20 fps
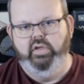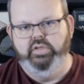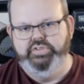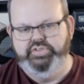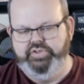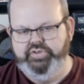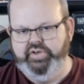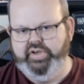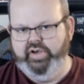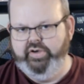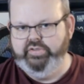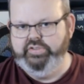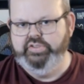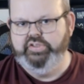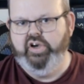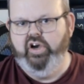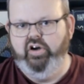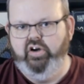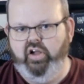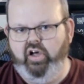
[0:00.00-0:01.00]
So your character
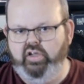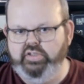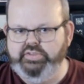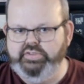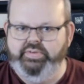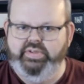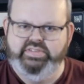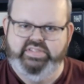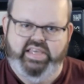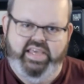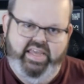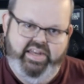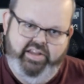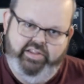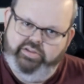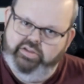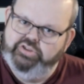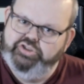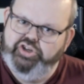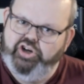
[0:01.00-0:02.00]
card also has a handy
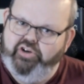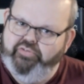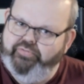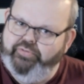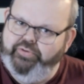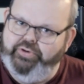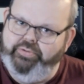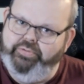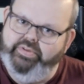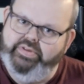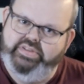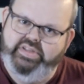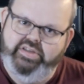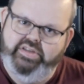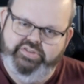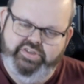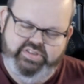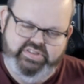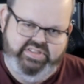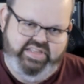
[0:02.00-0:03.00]
little chart for you that
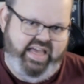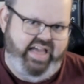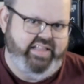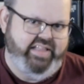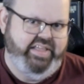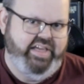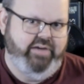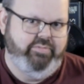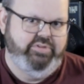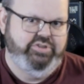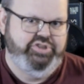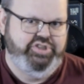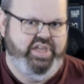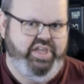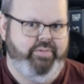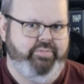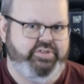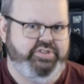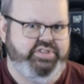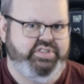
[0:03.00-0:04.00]
tells you exactly how much
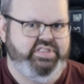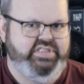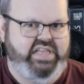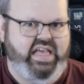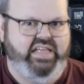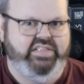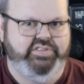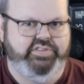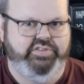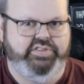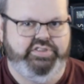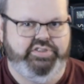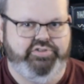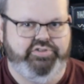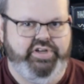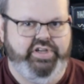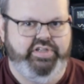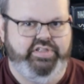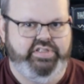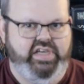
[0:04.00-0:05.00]
damage these hazardous
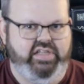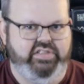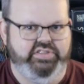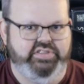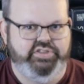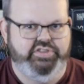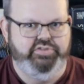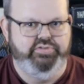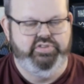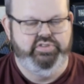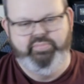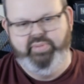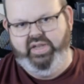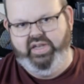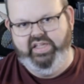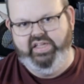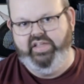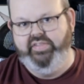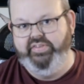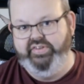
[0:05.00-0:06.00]
terrain tiles do
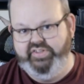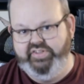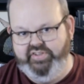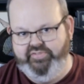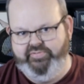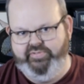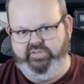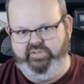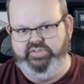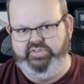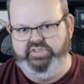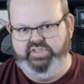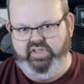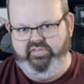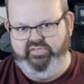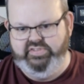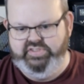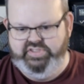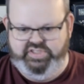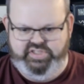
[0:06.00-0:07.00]
depending on the difficulty
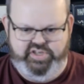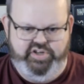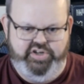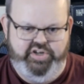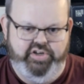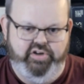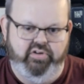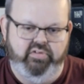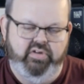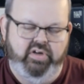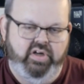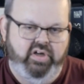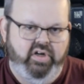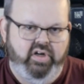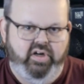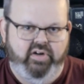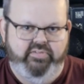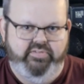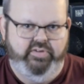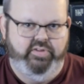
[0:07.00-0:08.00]
of the scenario.
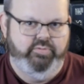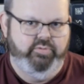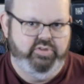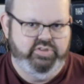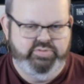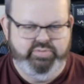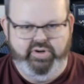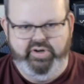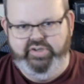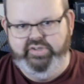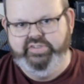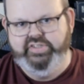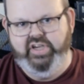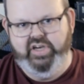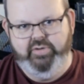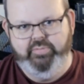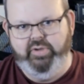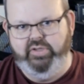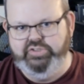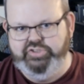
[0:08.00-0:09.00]
For the most part, you're
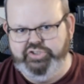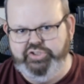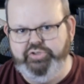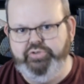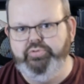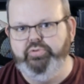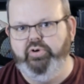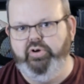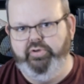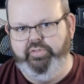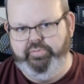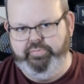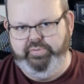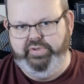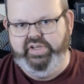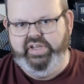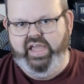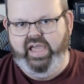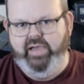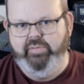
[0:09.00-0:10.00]
talking about 2 or
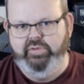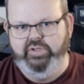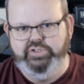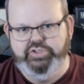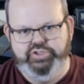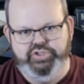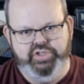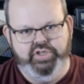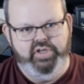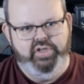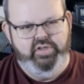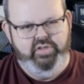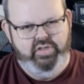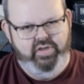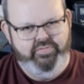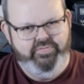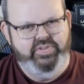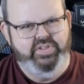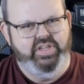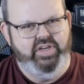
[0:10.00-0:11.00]
3 damage.
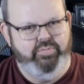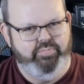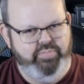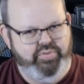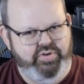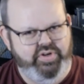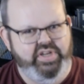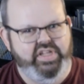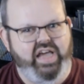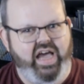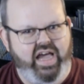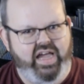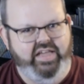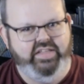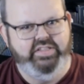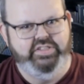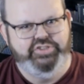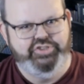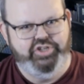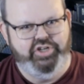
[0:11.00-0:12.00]
You have to get up pretty high
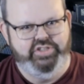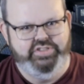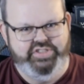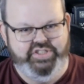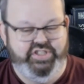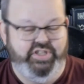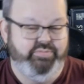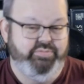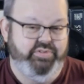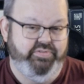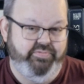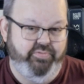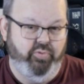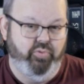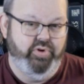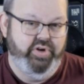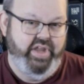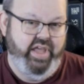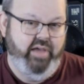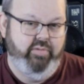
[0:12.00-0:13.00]
on the chart to get up to
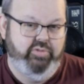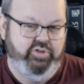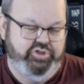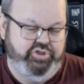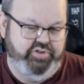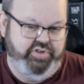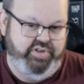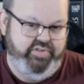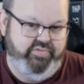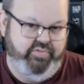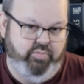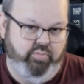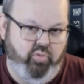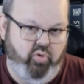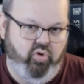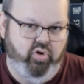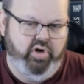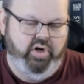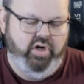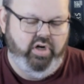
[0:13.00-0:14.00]
4 damage or even
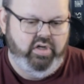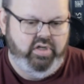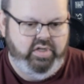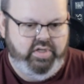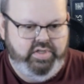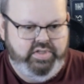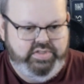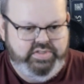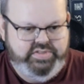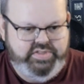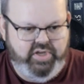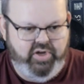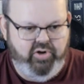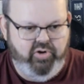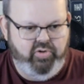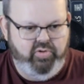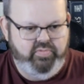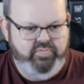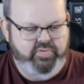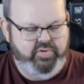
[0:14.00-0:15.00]
more.
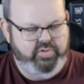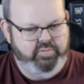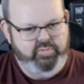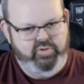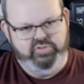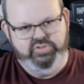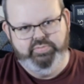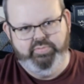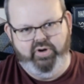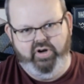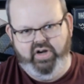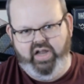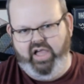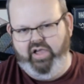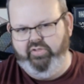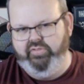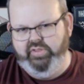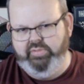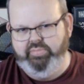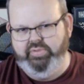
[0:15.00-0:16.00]
So for the most part,
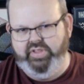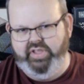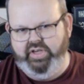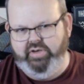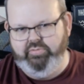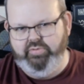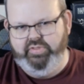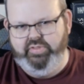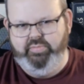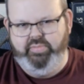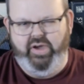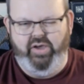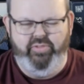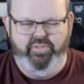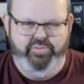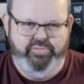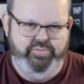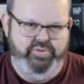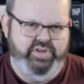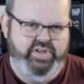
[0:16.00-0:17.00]
I only played it with
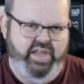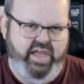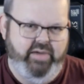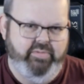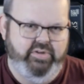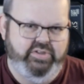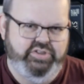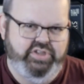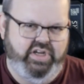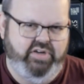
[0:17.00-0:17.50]
about 3 damage.